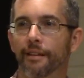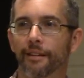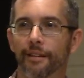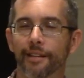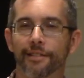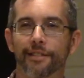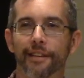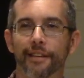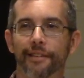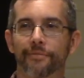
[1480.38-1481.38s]
Let's
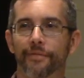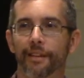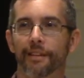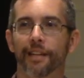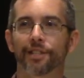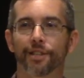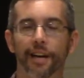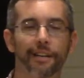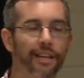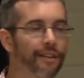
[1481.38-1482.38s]
see. Let's try
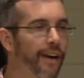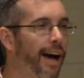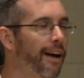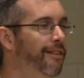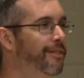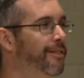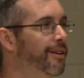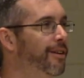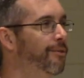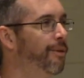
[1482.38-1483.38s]
to live out
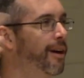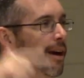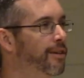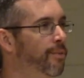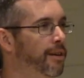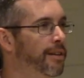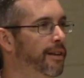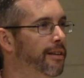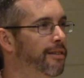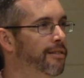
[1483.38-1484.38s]
what God has worked in
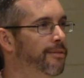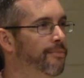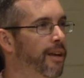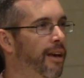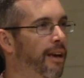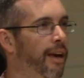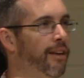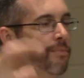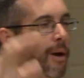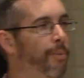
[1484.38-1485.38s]
us. And
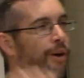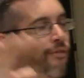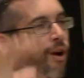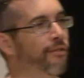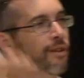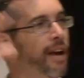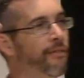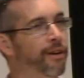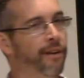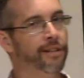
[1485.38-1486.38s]
it's my prayer for all of you to have
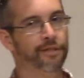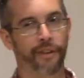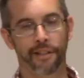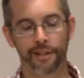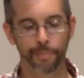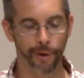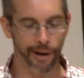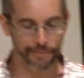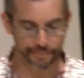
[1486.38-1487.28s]
a courageous faith. Let's pray.